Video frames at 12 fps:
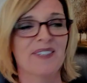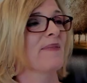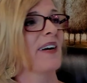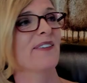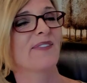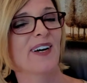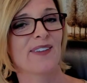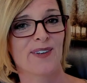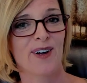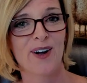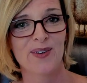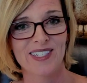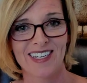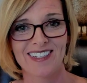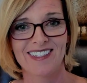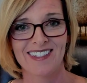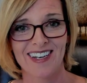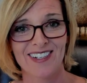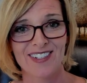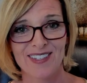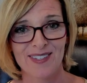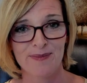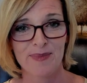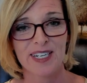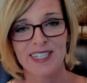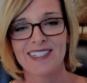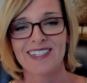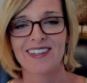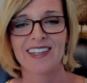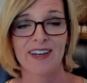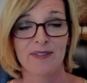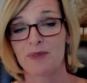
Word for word: My father always had stashes of money, he's still alive.